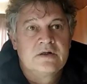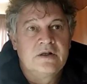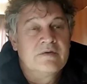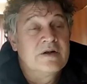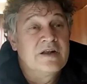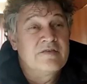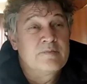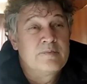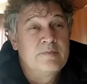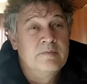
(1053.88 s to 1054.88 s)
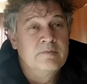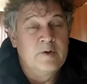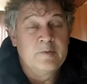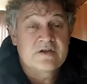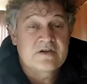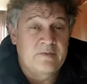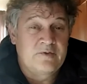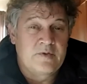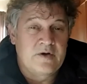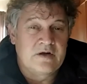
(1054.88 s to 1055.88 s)
never left booby traps
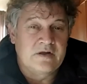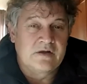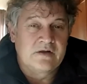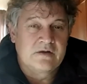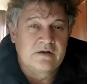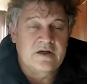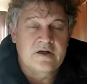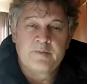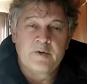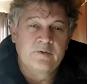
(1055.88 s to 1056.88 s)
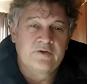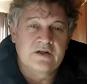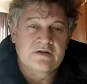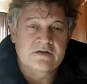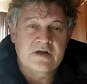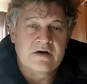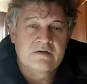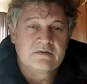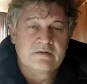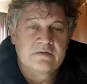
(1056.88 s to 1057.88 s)
behind, like a bomb set or so
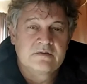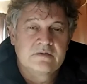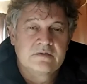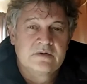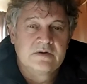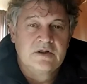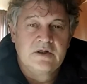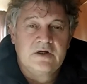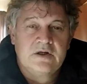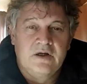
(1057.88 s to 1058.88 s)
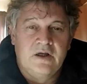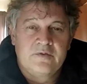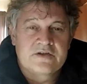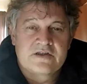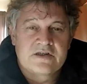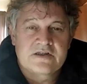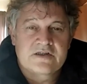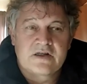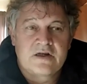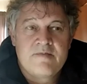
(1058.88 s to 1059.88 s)
it was
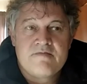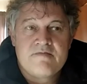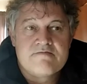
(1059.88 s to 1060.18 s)
just um,